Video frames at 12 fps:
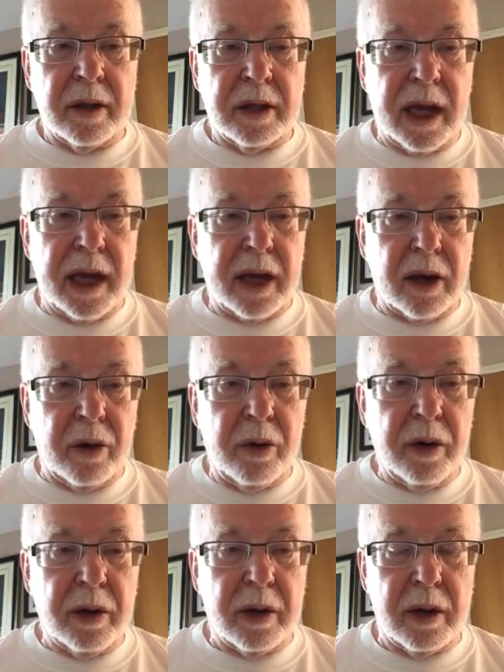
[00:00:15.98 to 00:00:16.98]

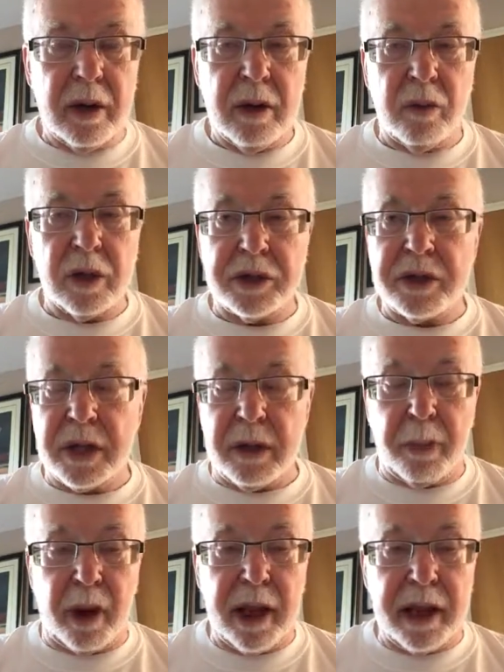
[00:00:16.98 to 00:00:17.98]
Tango was
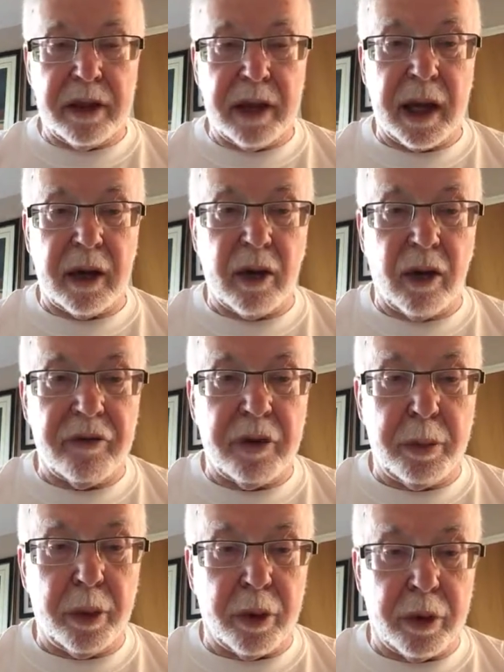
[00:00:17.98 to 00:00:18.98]
the plaything of
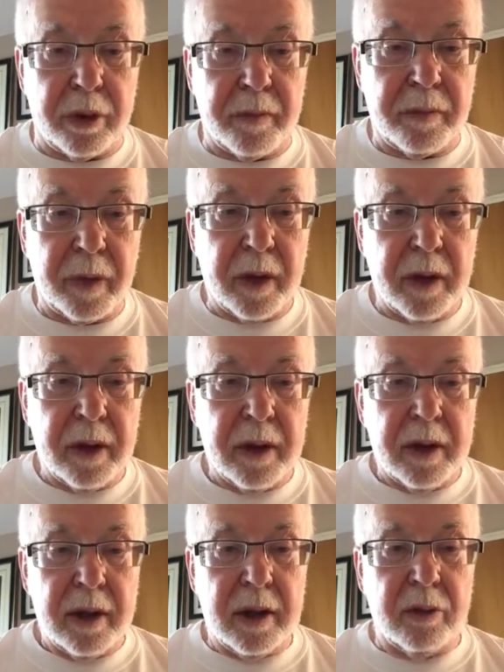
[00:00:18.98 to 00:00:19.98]
the poor.
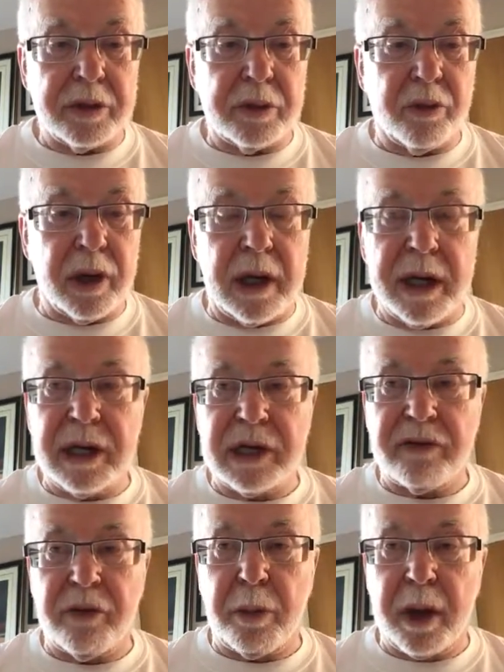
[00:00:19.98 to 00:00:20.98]
It was a
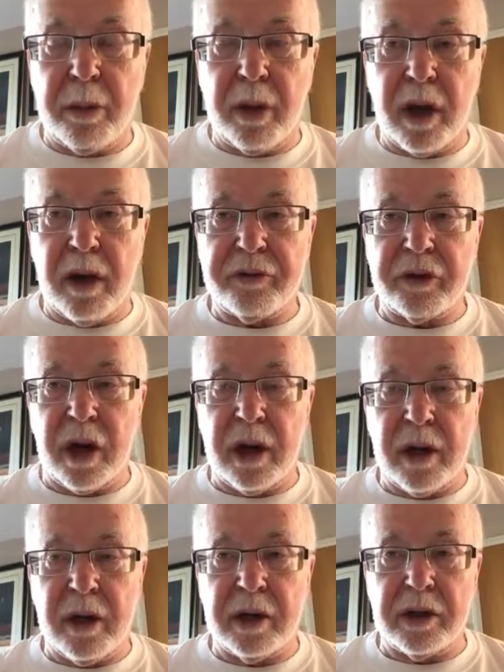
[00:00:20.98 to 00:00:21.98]
release for people after a
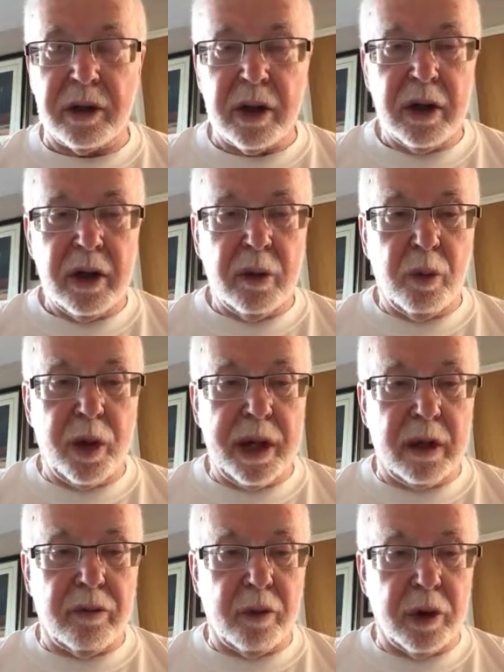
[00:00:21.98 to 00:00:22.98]
hard
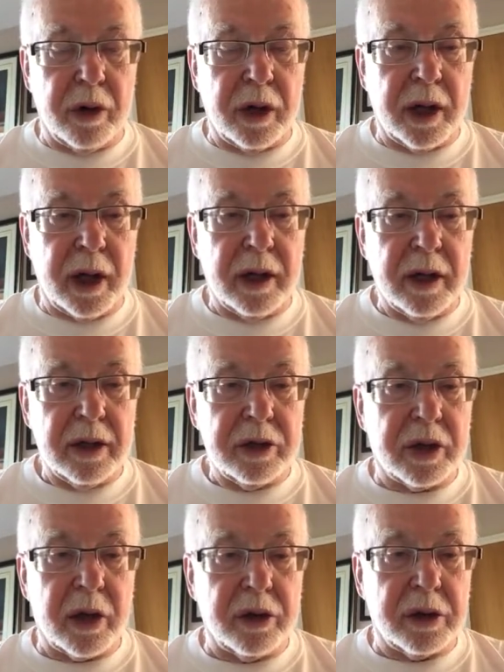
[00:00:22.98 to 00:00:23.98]
week of working
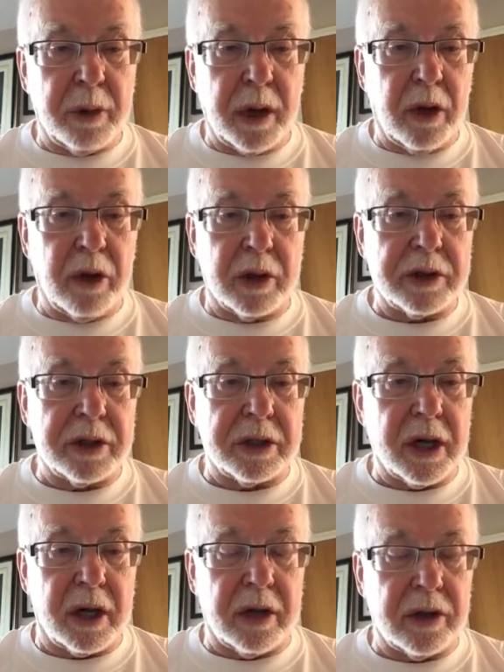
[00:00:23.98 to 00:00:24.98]
to go to milongas
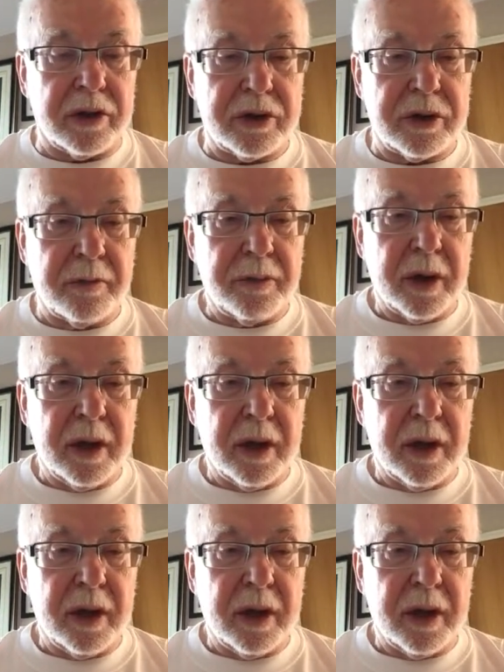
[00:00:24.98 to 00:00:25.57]
and dance.